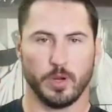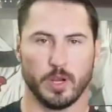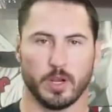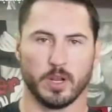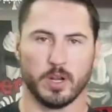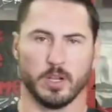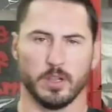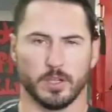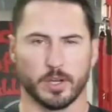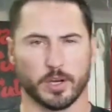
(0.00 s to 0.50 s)

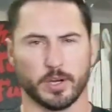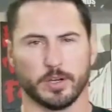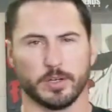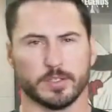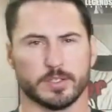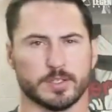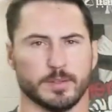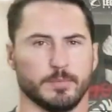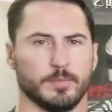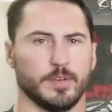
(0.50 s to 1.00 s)
going to learn
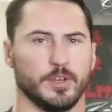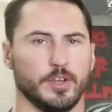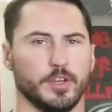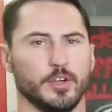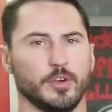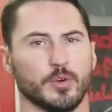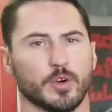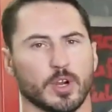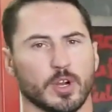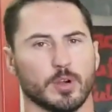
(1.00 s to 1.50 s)
some
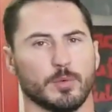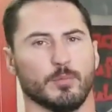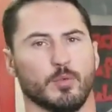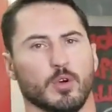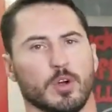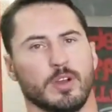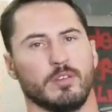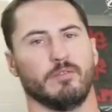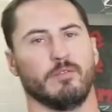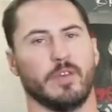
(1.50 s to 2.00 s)
newer,
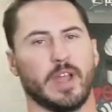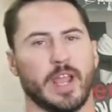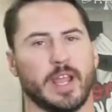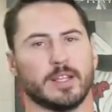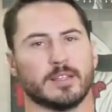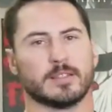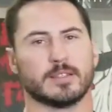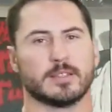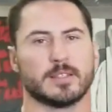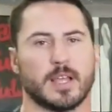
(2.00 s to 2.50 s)
more
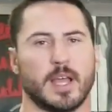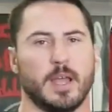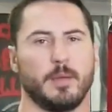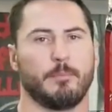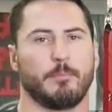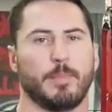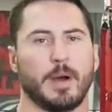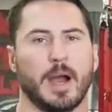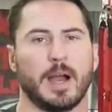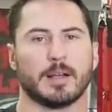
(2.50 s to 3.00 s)
advanced type
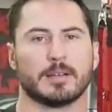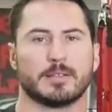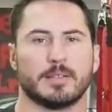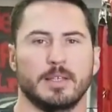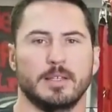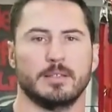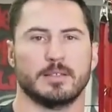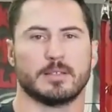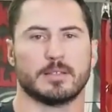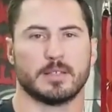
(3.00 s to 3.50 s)

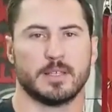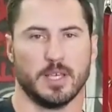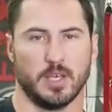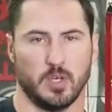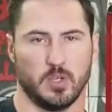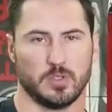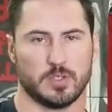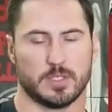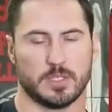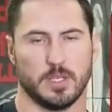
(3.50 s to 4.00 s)
boxing
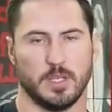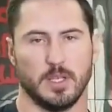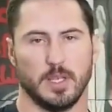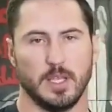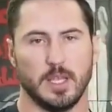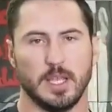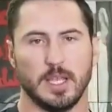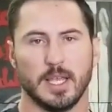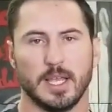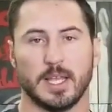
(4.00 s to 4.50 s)
skills.
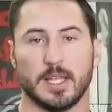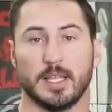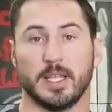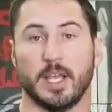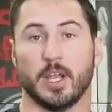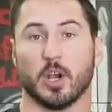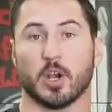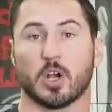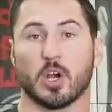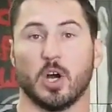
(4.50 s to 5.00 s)
And they
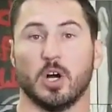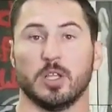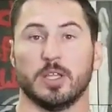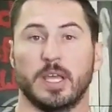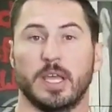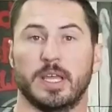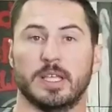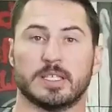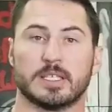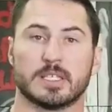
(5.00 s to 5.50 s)
are called
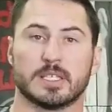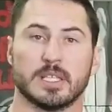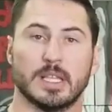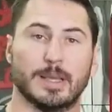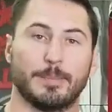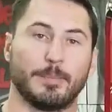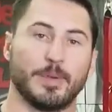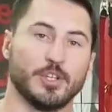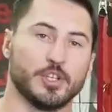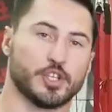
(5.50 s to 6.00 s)
a
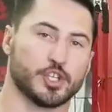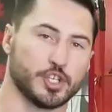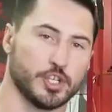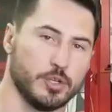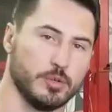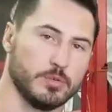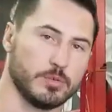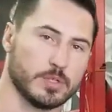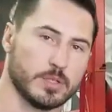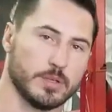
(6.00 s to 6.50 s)
slip and
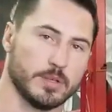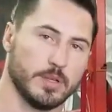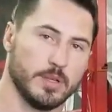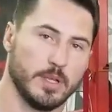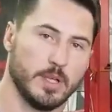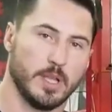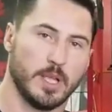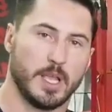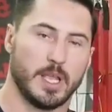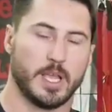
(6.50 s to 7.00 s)
shoot
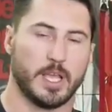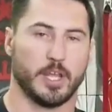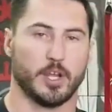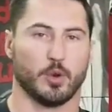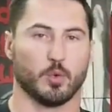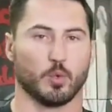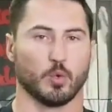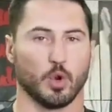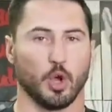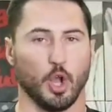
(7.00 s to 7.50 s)
and a
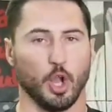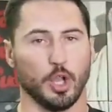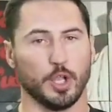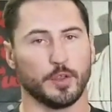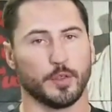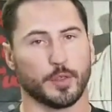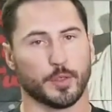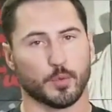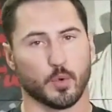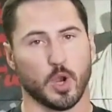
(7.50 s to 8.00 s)
roll
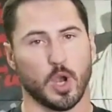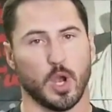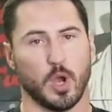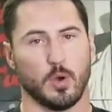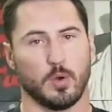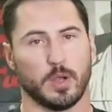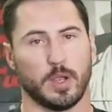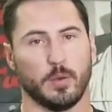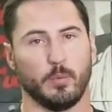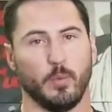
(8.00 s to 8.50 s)
and throw.
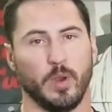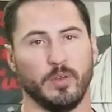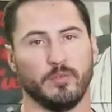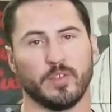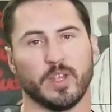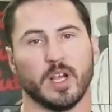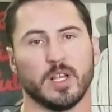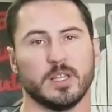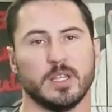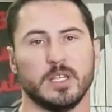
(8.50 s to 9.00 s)
And we've
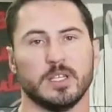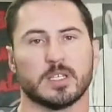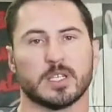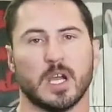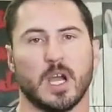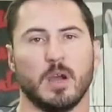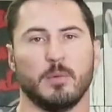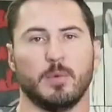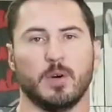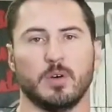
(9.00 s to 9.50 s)
done these
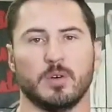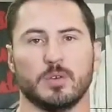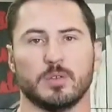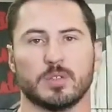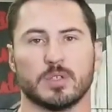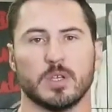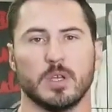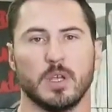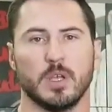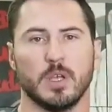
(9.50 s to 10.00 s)
combos